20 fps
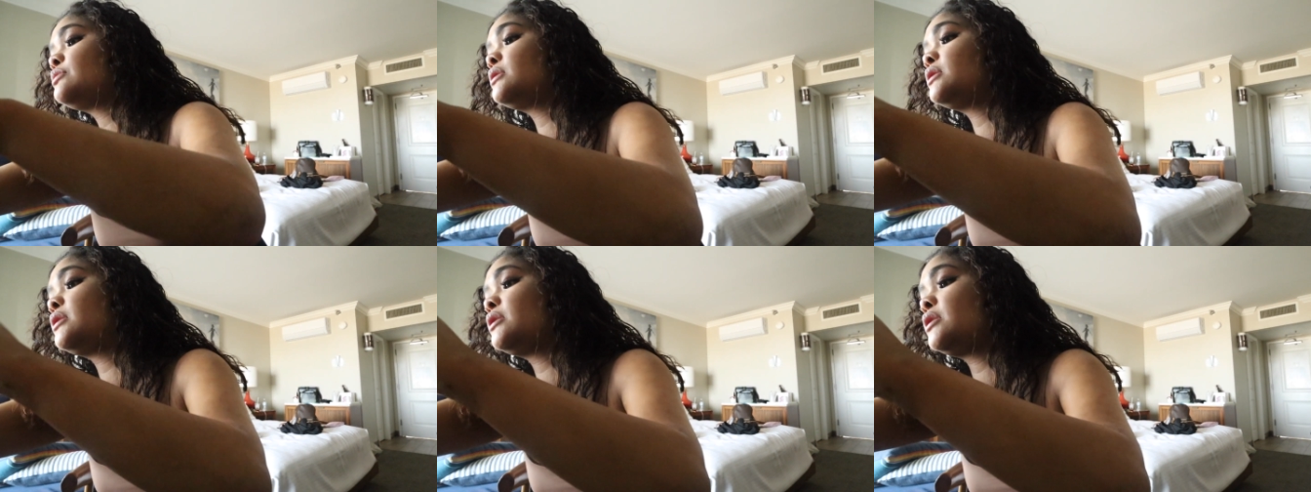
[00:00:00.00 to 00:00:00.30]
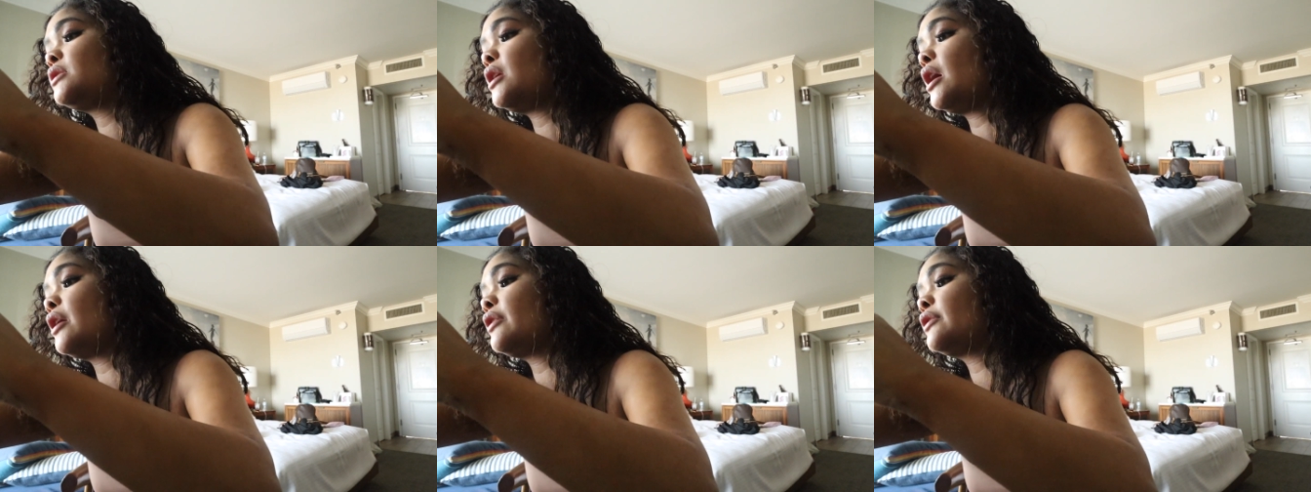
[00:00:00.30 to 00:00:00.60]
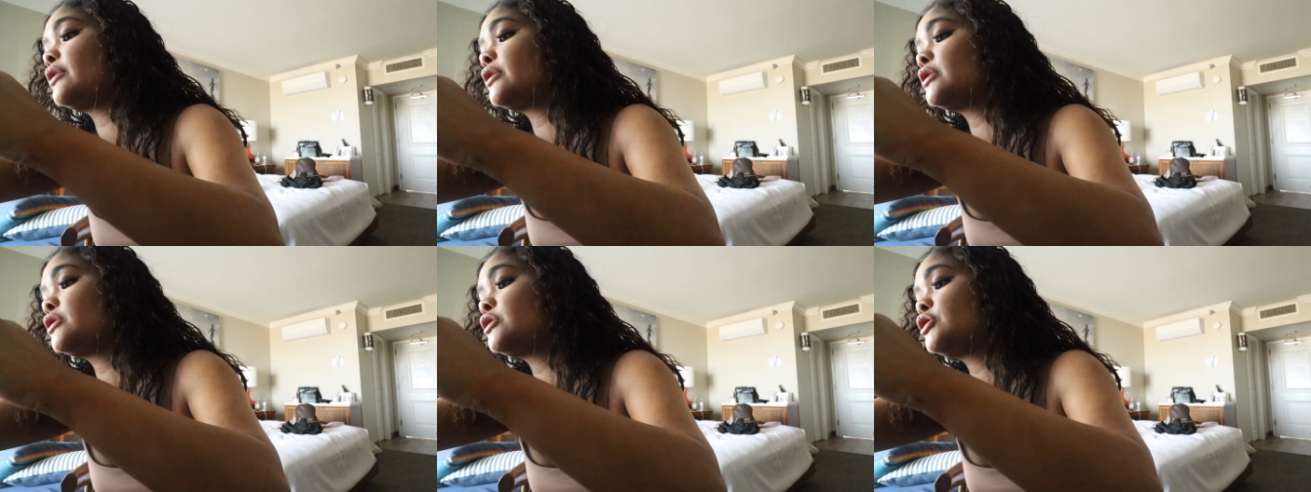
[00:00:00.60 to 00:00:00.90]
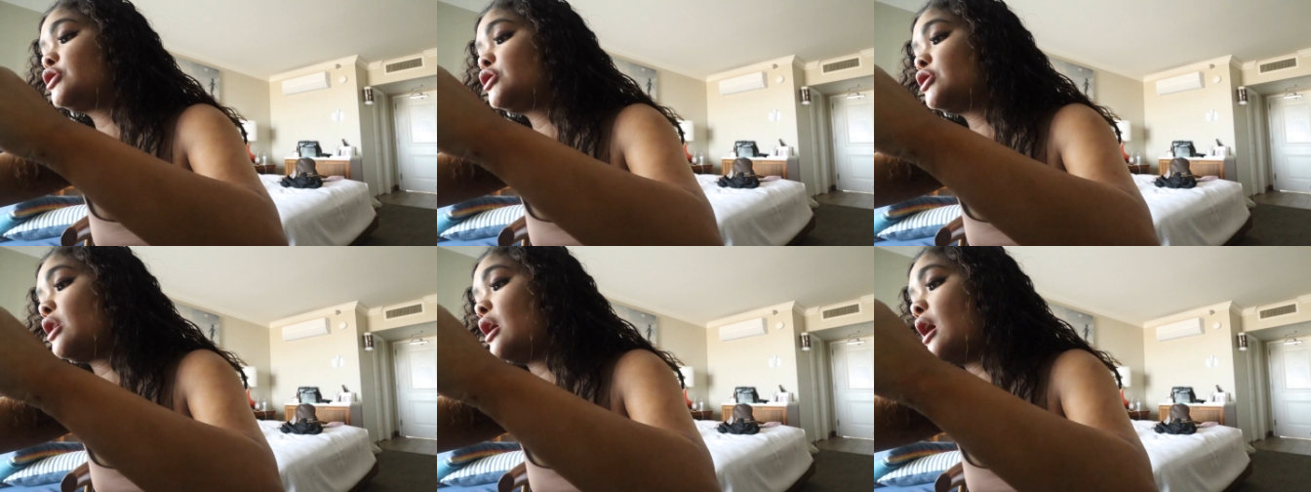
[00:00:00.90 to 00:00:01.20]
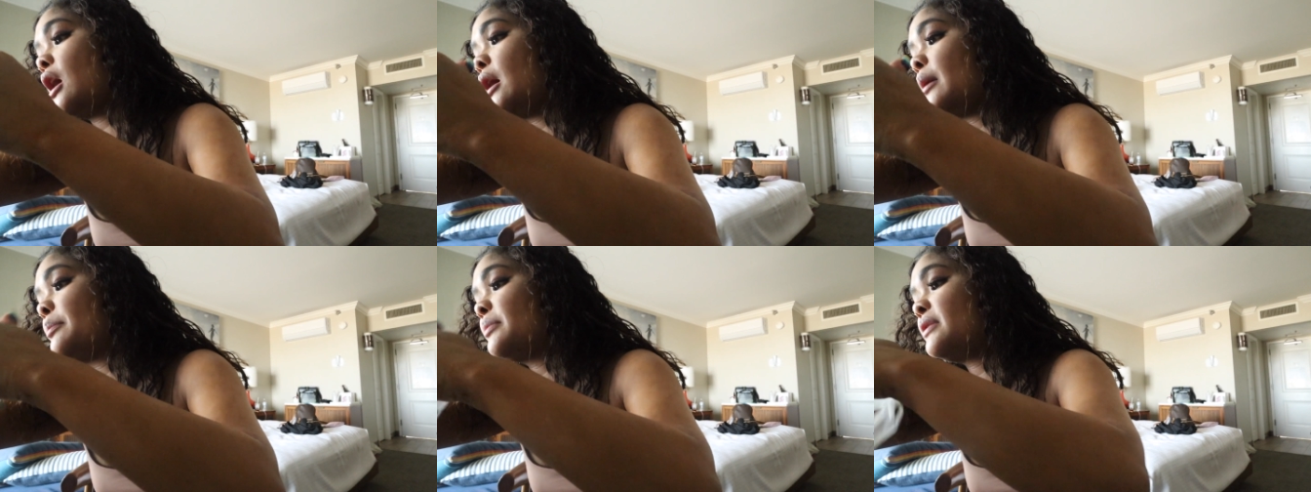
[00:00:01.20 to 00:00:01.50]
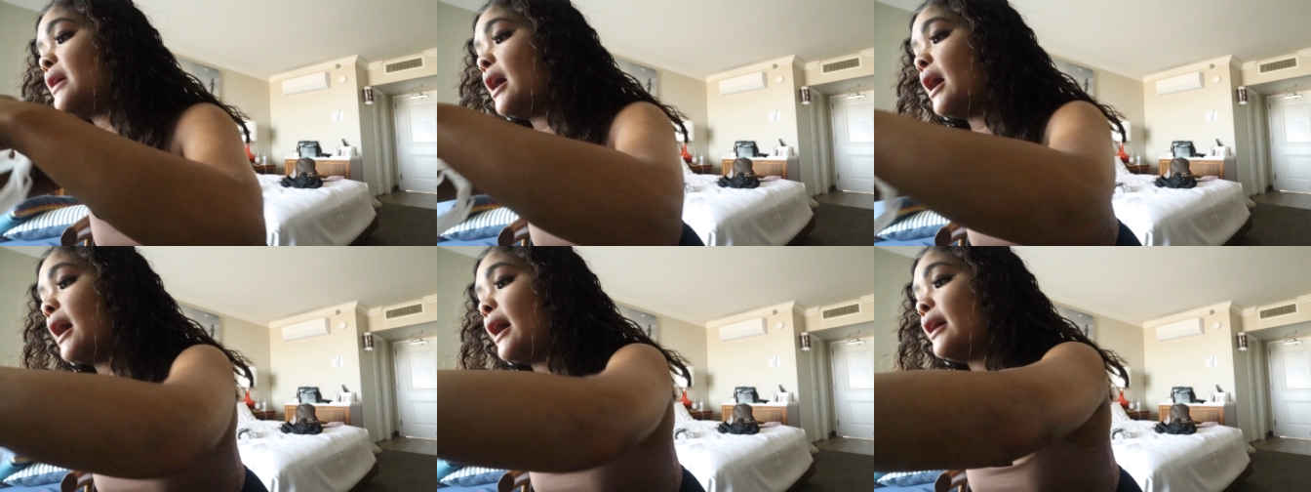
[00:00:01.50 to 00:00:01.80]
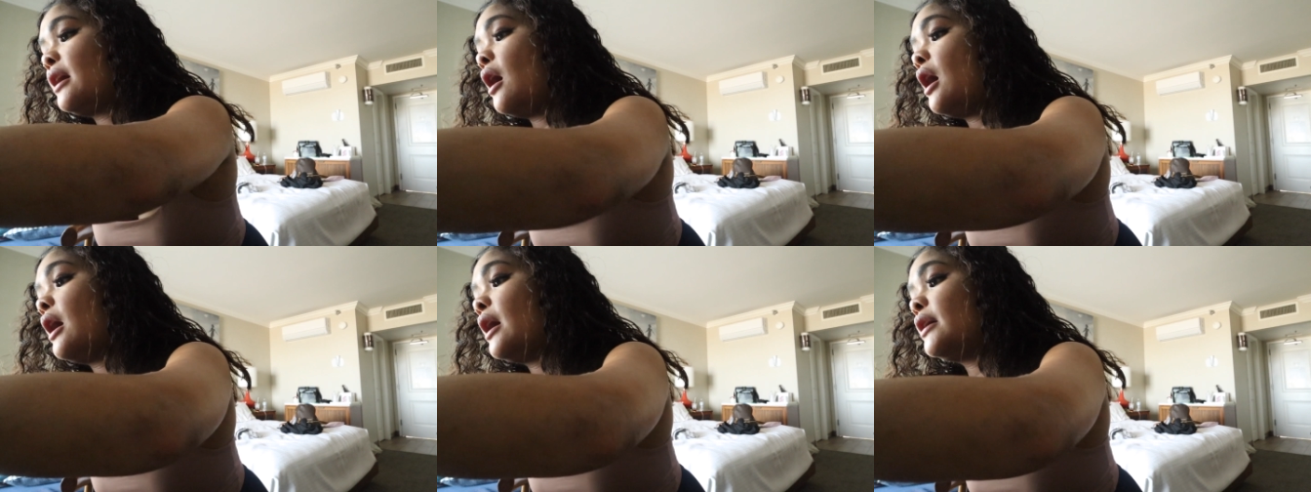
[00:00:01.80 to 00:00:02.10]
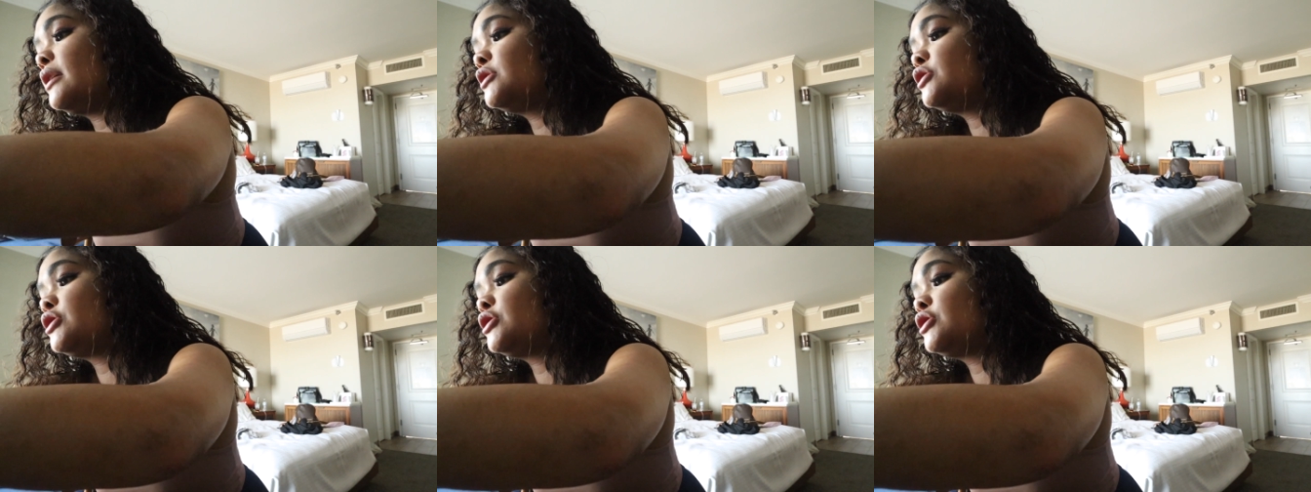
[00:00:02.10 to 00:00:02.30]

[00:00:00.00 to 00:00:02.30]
another shop that I got